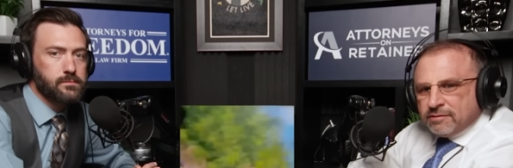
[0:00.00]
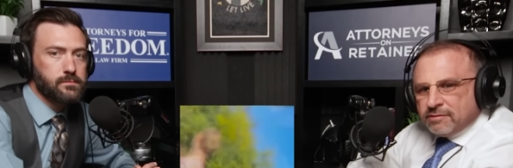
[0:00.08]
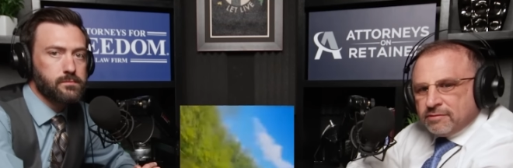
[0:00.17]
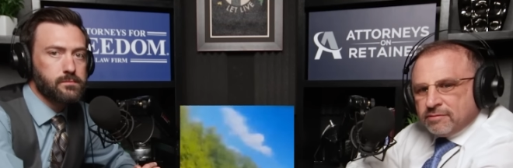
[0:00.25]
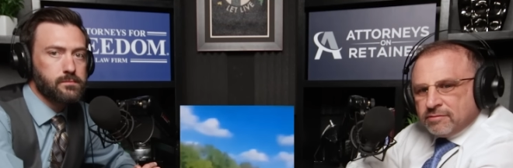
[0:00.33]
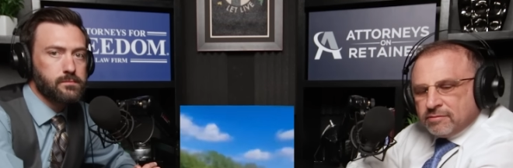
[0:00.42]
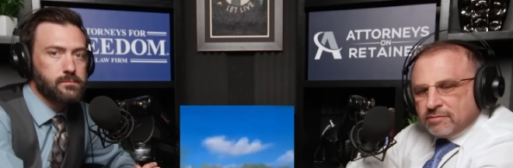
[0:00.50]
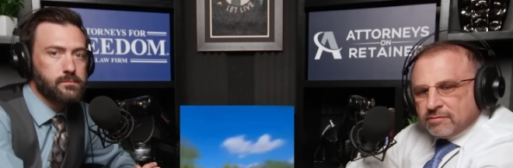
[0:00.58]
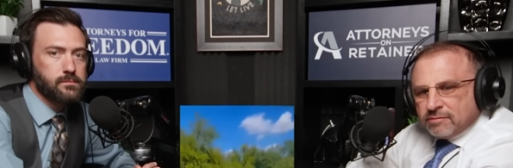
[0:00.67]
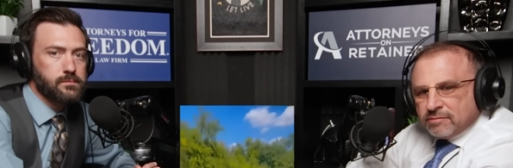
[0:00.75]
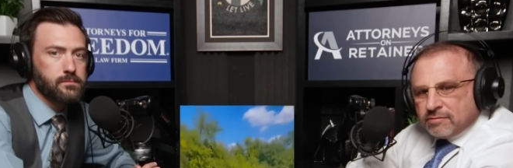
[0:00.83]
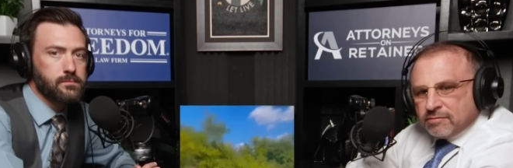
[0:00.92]

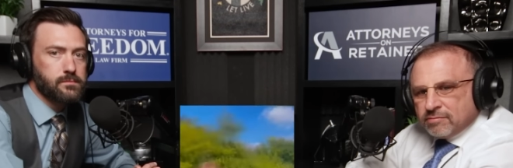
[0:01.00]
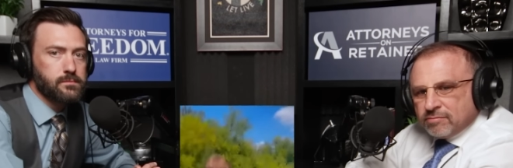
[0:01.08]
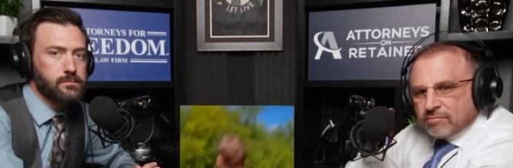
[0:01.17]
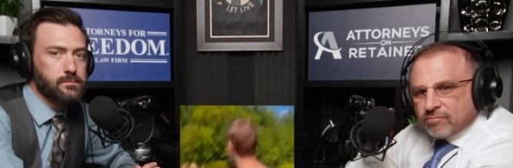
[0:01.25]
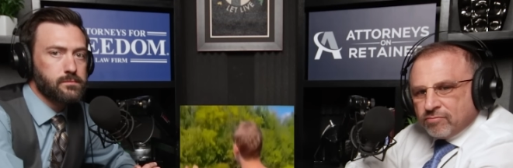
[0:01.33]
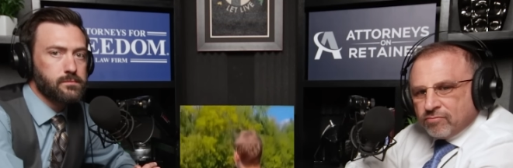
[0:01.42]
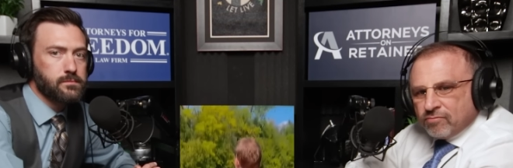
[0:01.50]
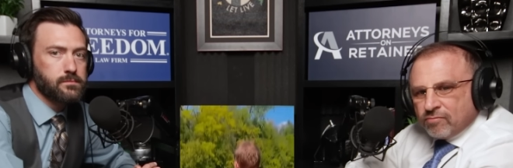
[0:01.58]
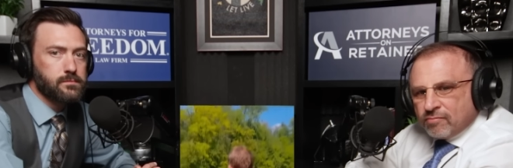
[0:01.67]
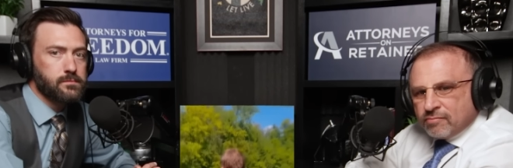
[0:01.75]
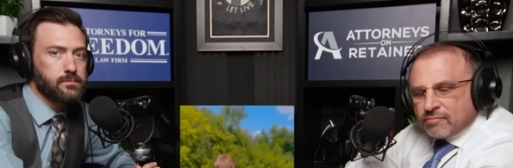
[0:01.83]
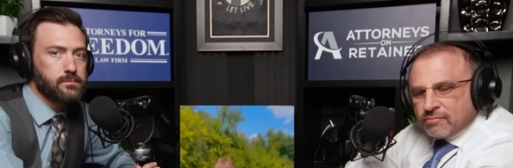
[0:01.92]

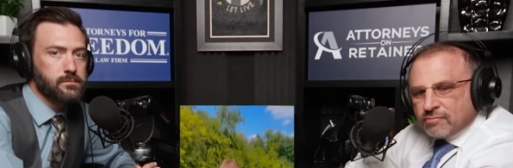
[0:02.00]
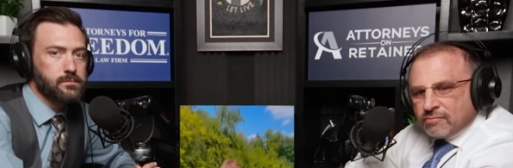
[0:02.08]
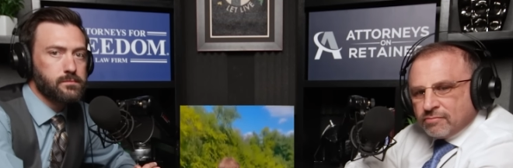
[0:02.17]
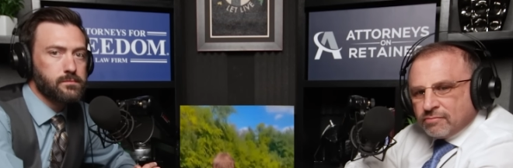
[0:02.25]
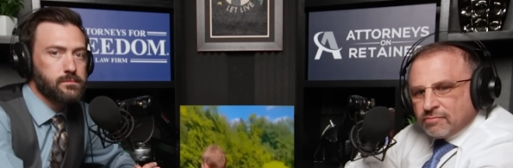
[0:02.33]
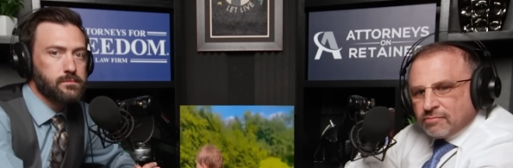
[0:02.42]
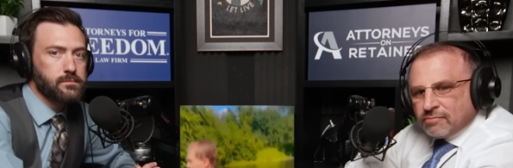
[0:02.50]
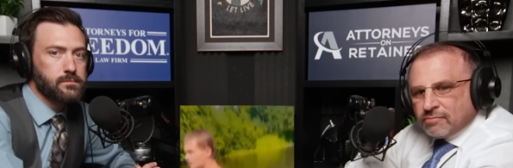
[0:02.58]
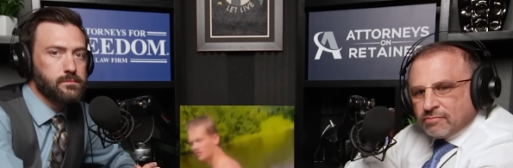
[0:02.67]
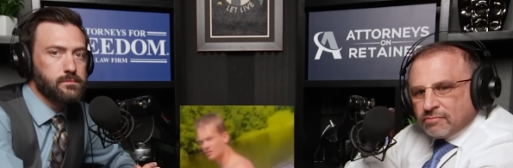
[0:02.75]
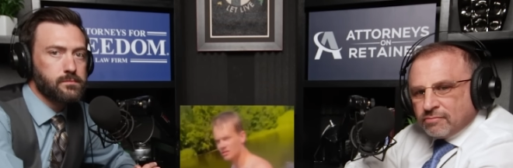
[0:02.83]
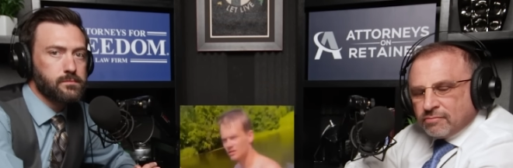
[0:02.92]

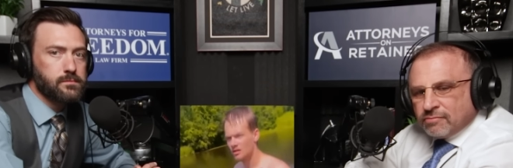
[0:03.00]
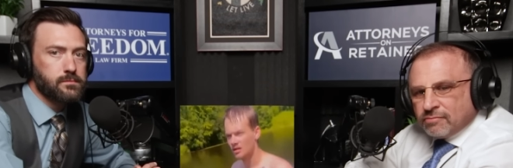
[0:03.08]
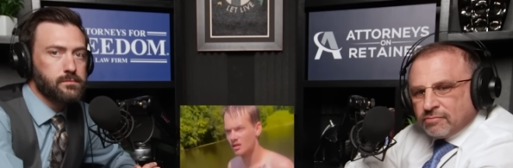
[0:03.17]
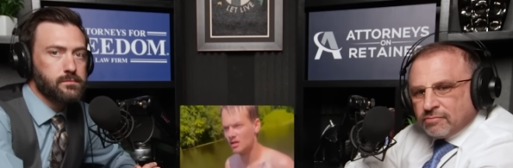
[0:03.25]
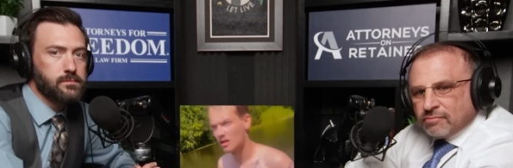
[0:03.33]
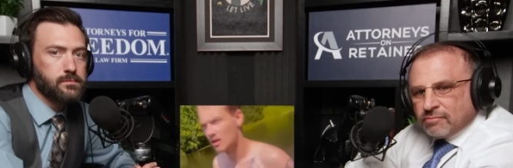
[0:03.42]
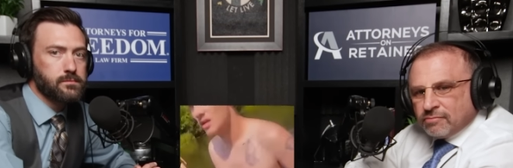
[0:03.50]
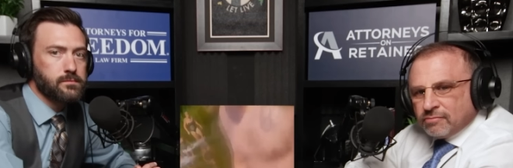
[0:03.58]
No one is speaking in this clip.